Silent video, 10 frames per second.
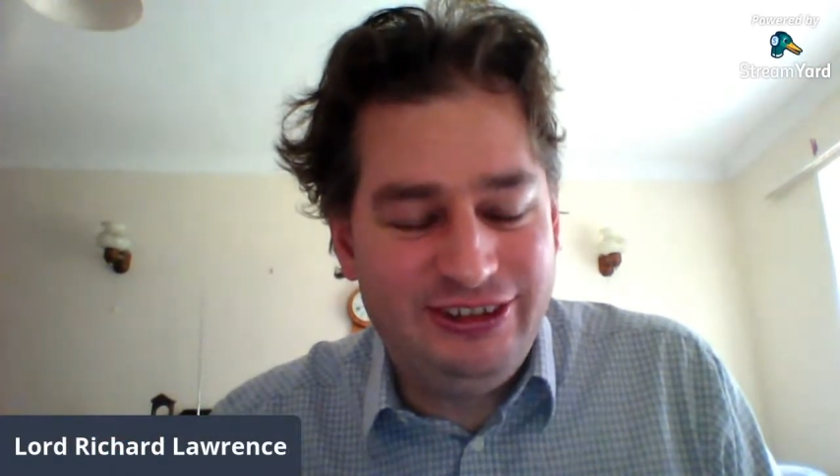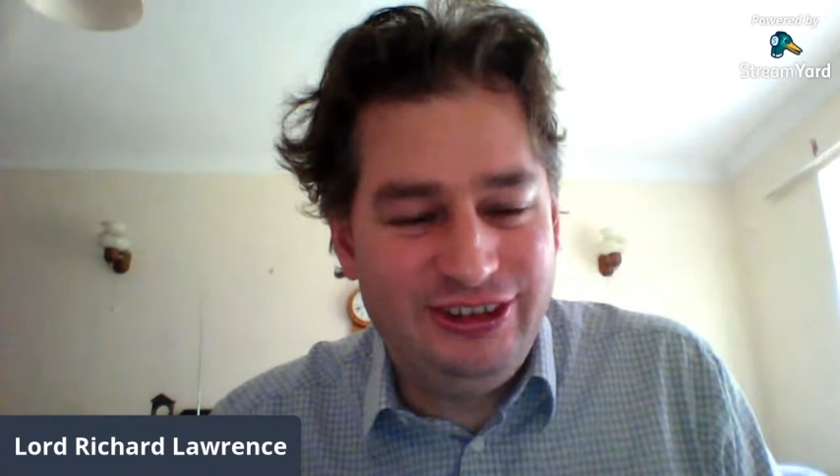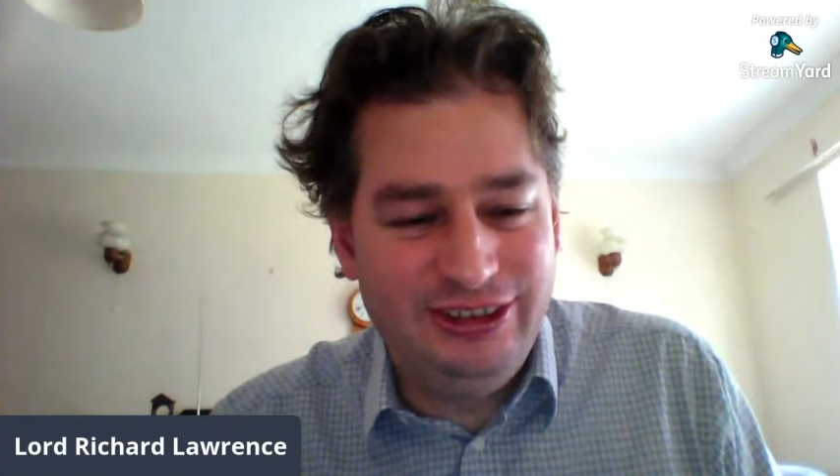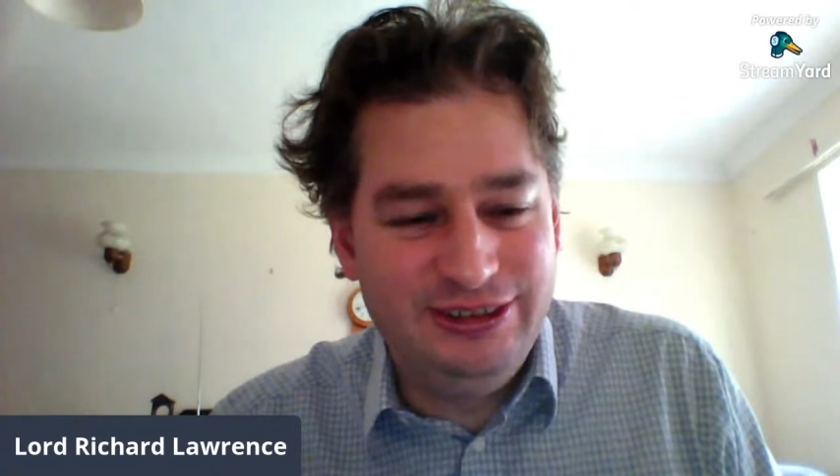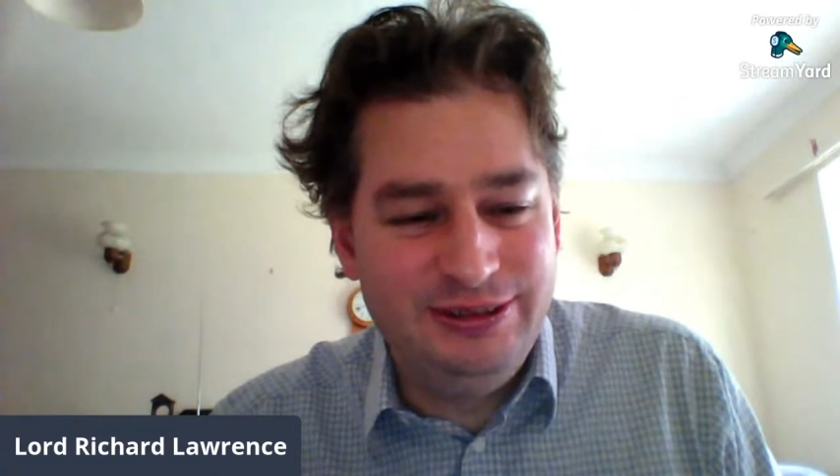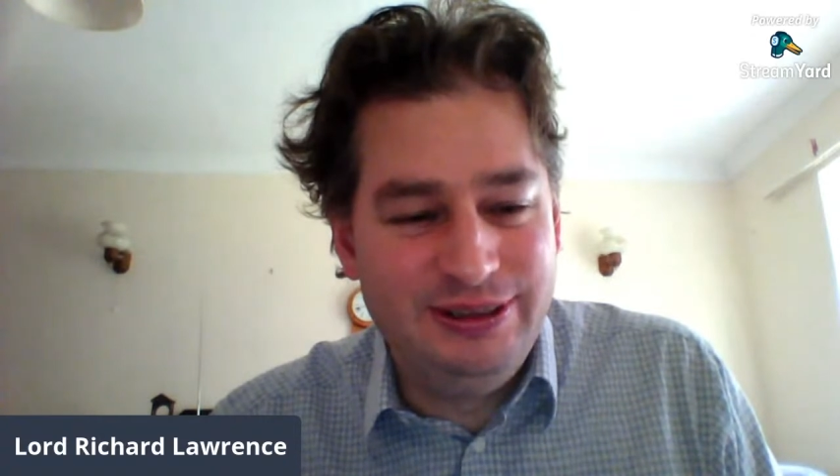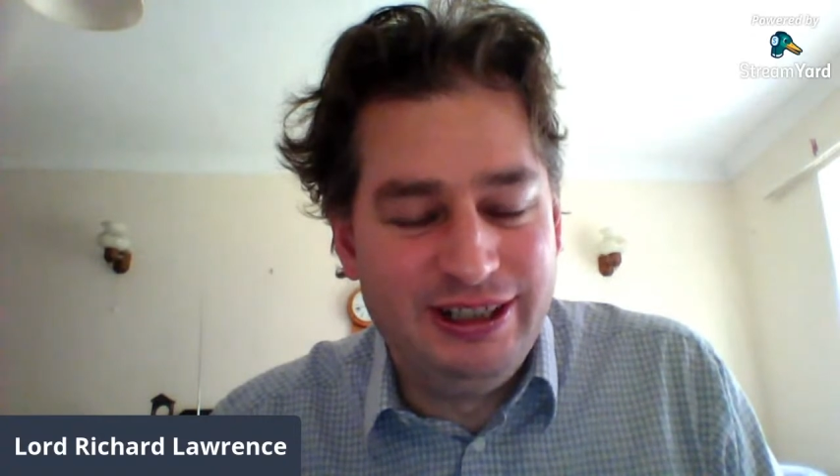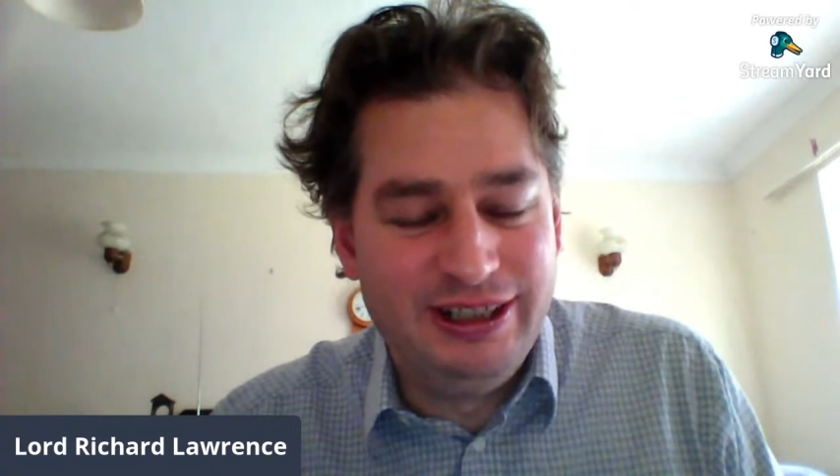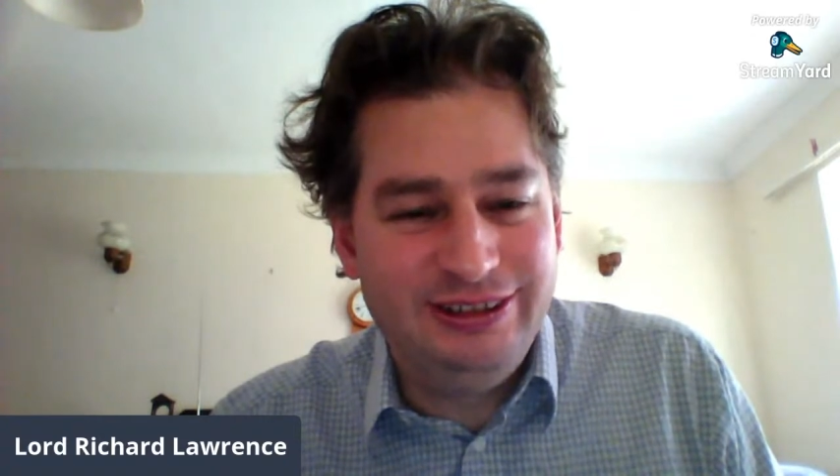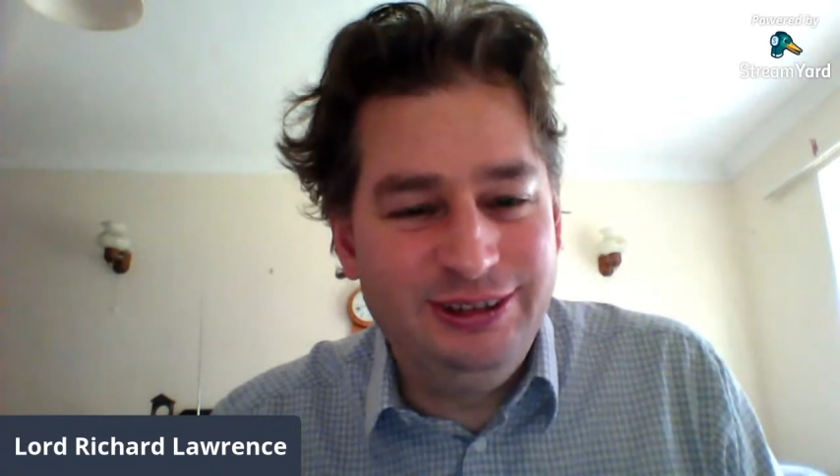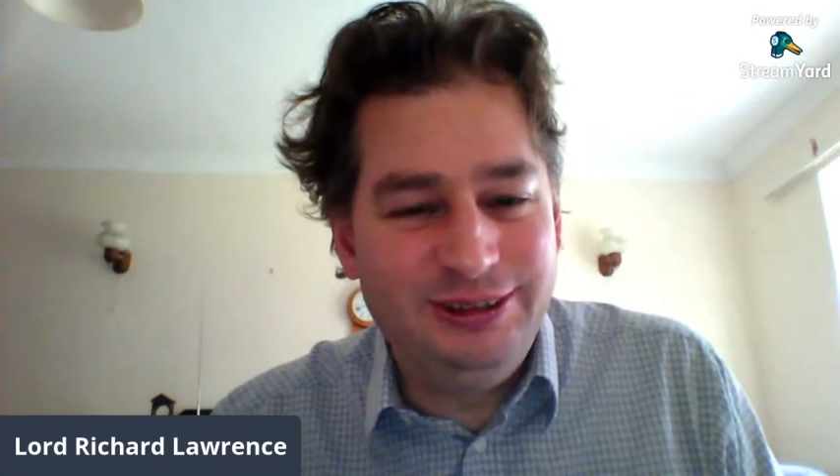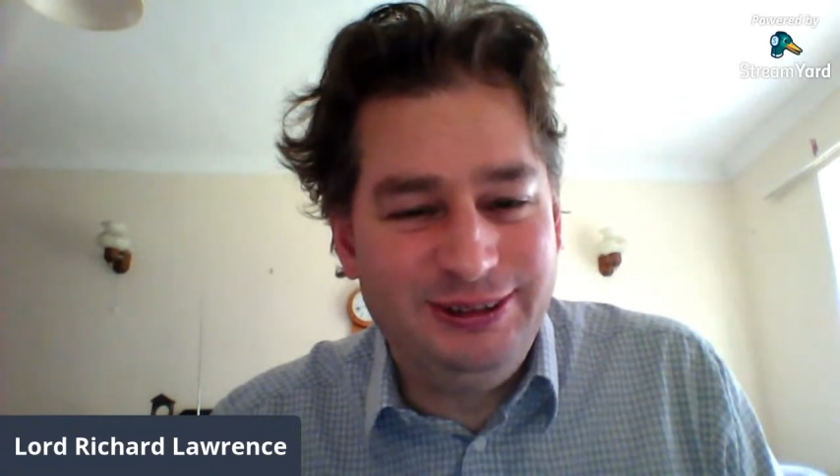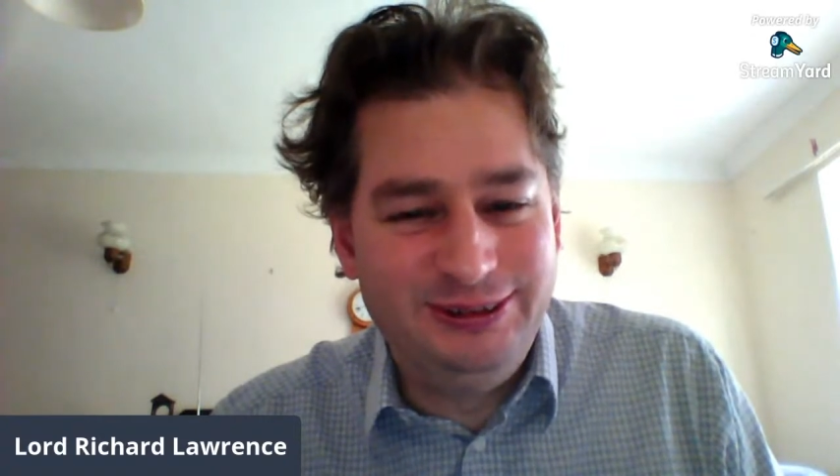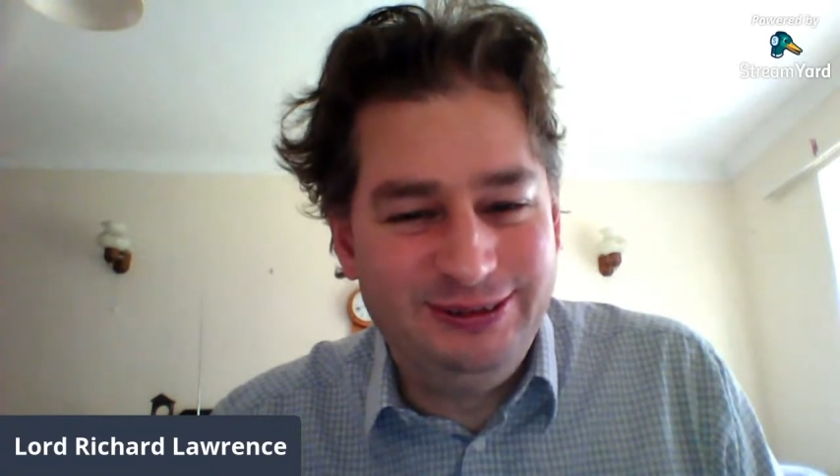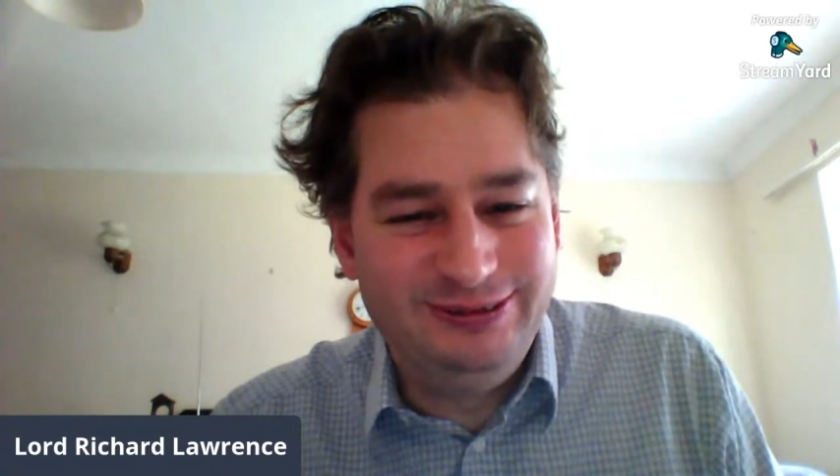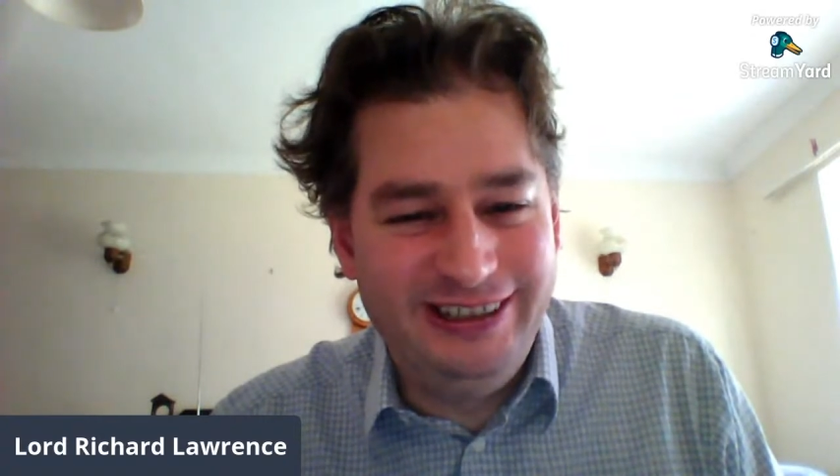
to Lord